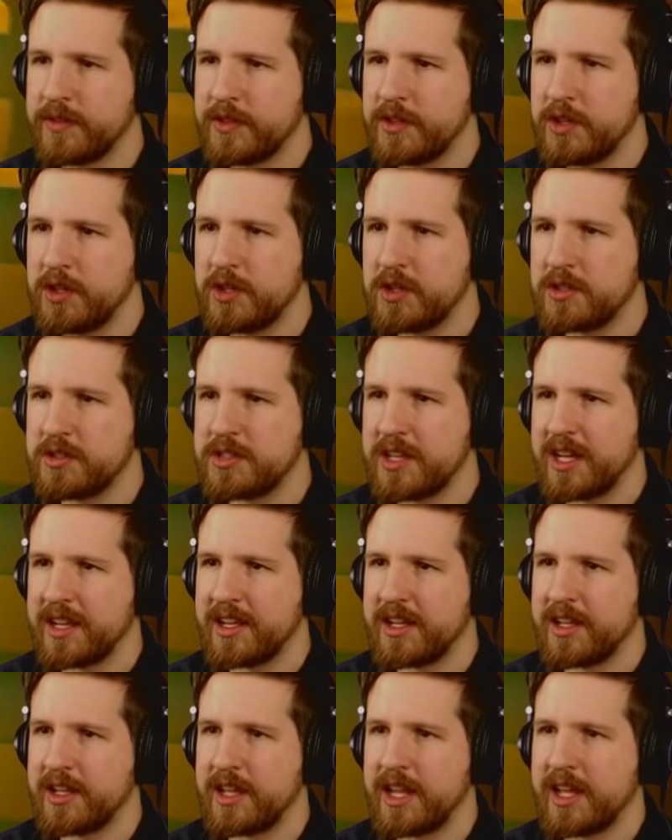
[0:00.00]
There's
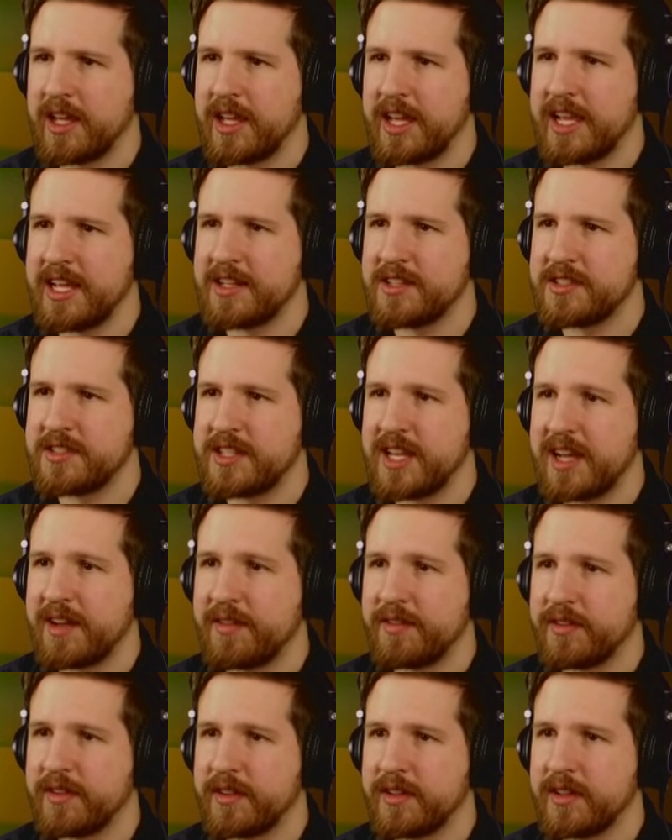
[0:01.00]
not a lot of hidden stuff.
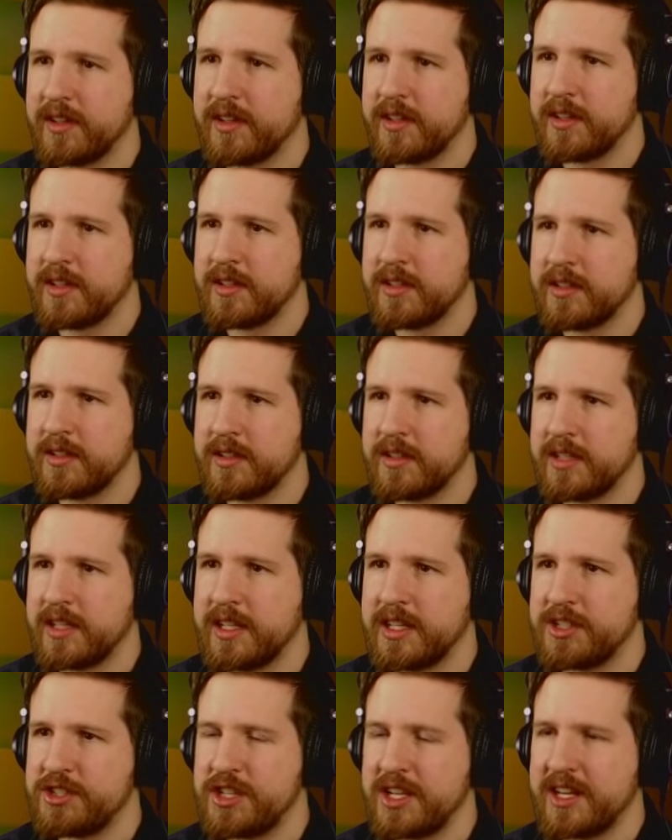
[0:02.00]

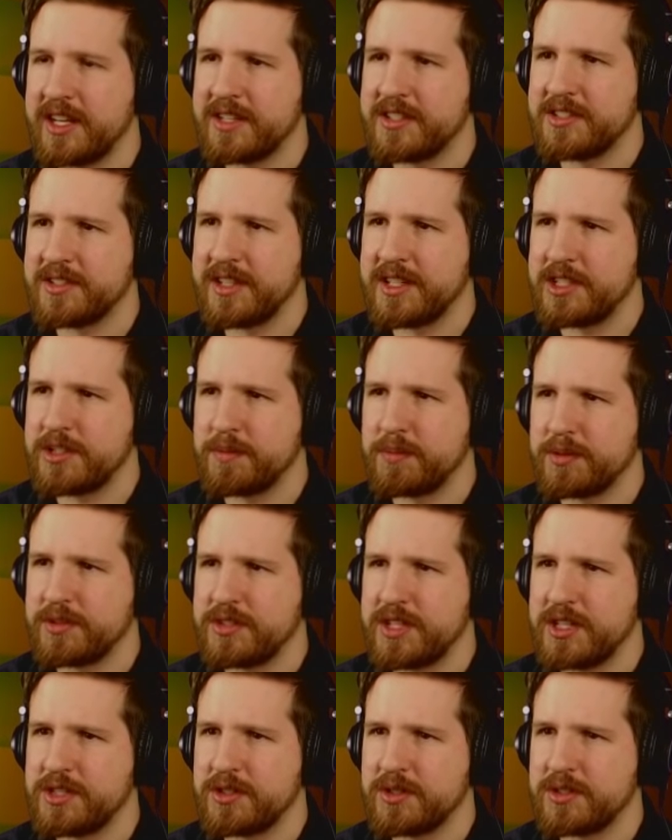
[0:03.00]
Initiate installation
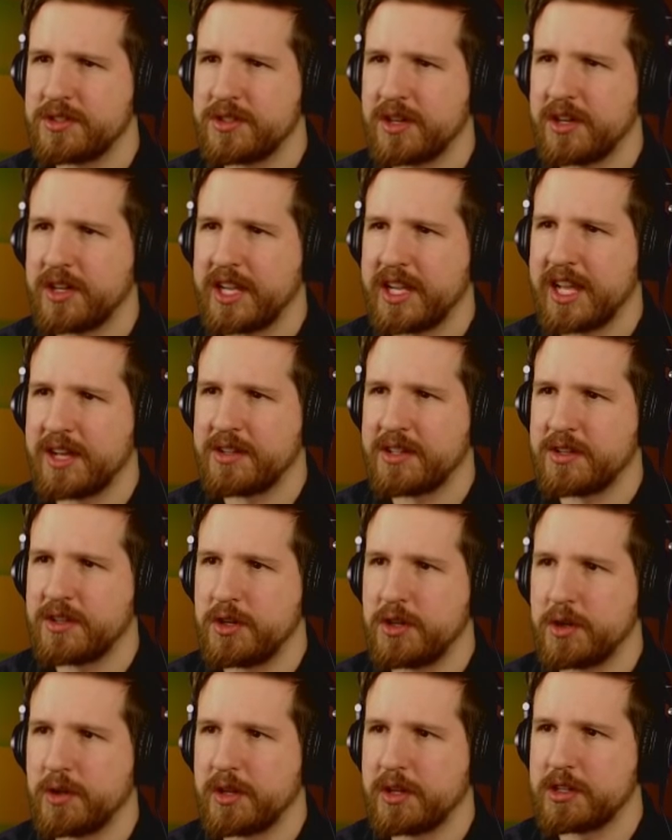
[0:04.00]
procedure and start a countdown to
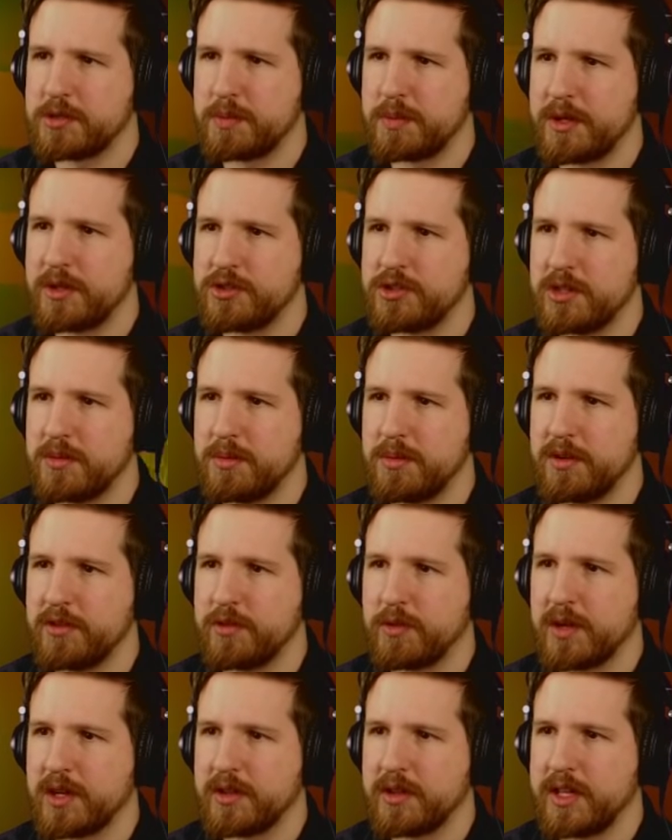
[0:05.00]
nuclear explosion. Move
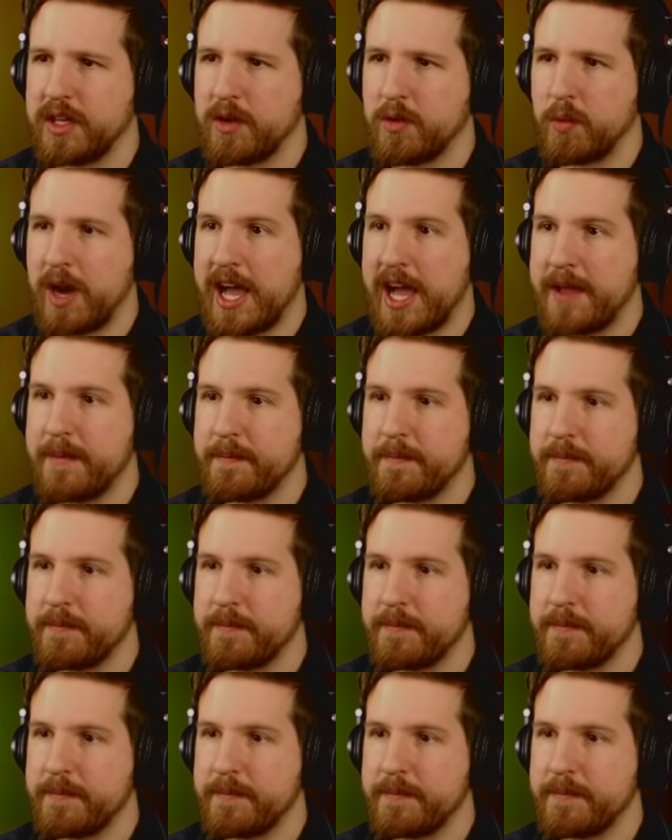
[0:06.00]
quickly. What?